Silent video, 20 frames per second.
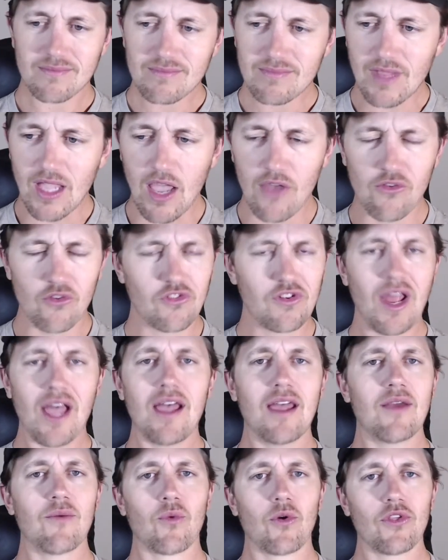and there's
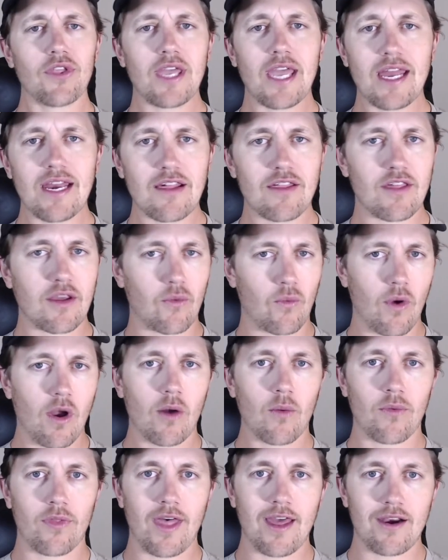not really anything wrong
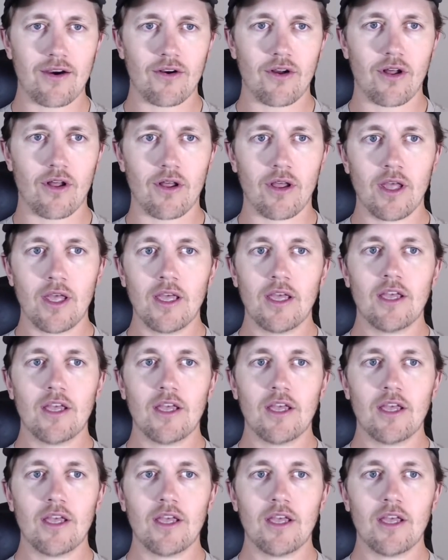with that at all.